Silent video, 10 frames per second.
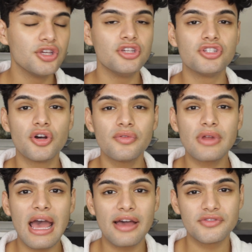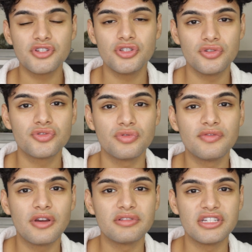You don't have to use 3
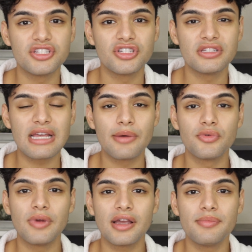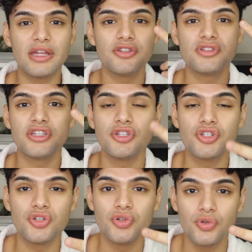foundations. I would recommend using
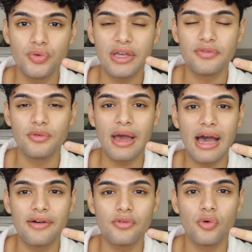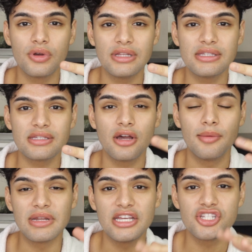2 if you have oily
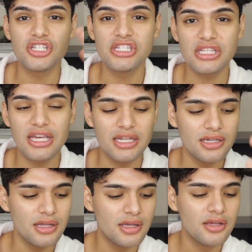combination skin.